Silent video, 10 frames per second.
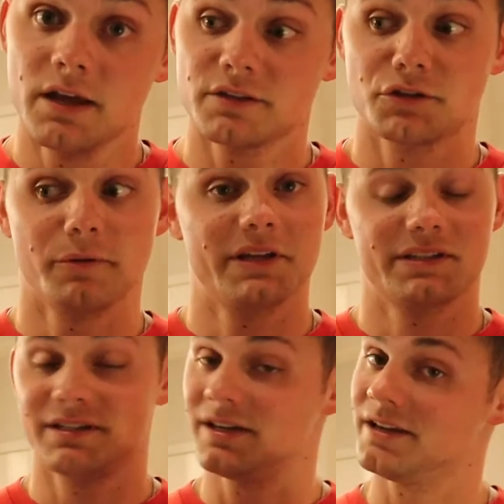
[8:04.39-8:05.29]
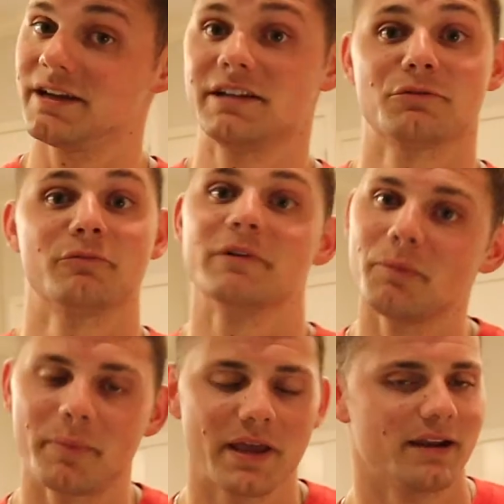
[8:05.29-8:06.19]
So it's a
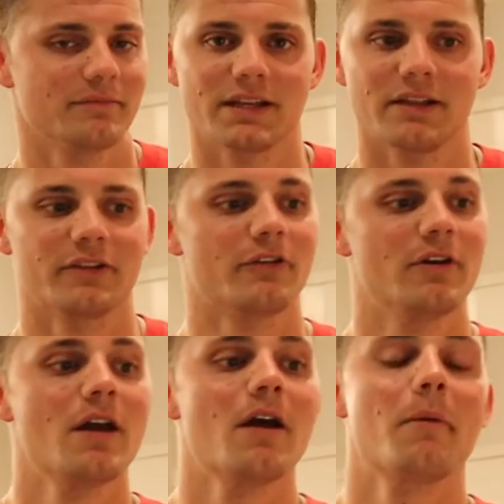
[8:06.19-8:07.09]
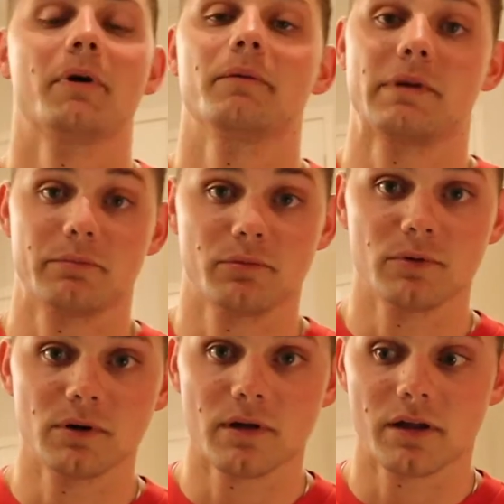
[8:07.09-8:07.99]
real pain, I'm telling you. But people
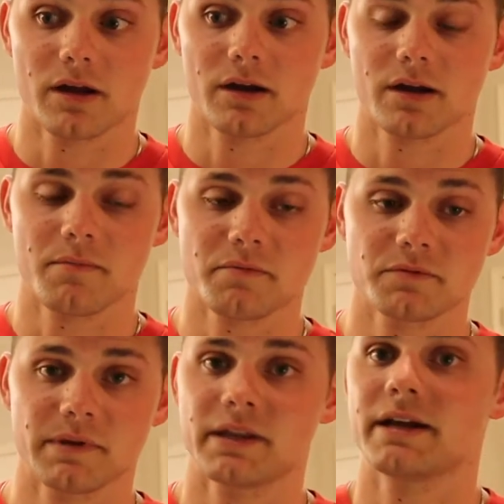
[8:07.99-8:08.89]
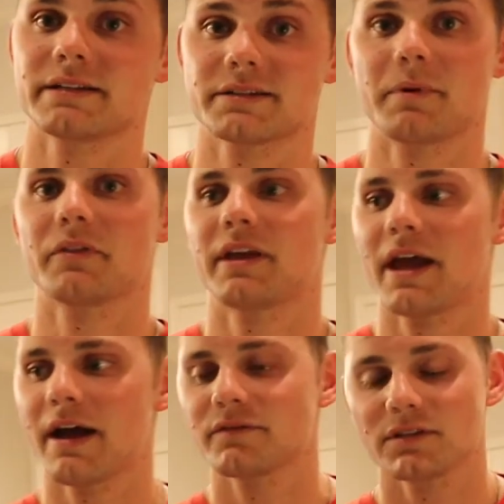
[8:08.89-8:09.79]
will come up to me and ask about the
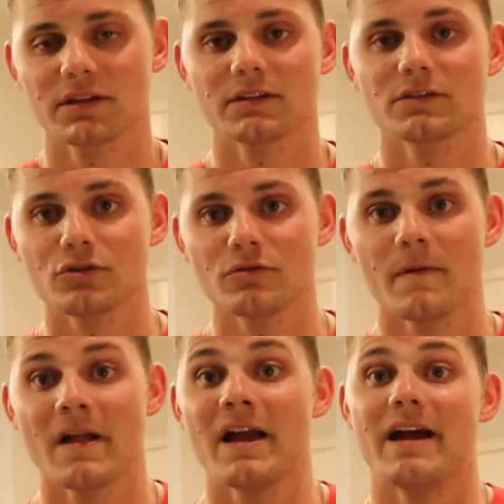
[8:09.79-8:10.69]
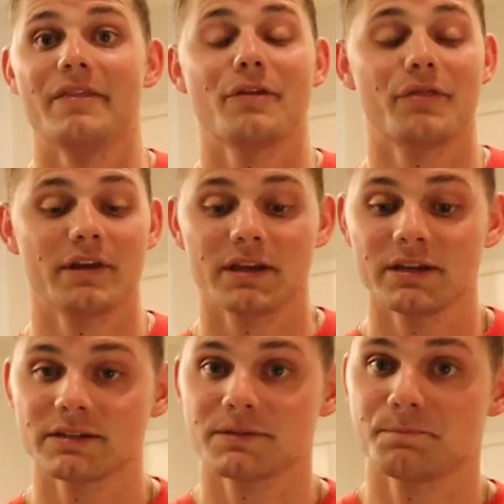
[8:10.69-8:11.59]
calves thing too. And the thing
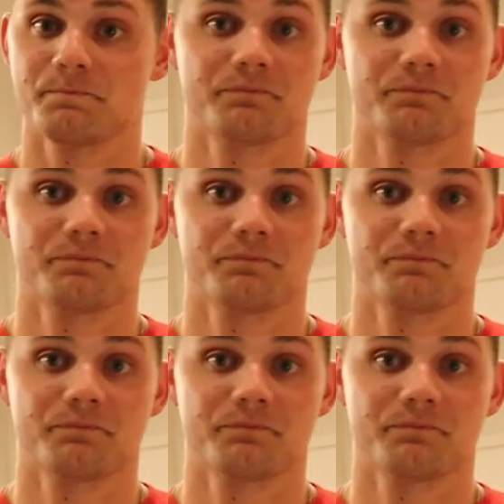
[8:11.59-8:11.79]
is,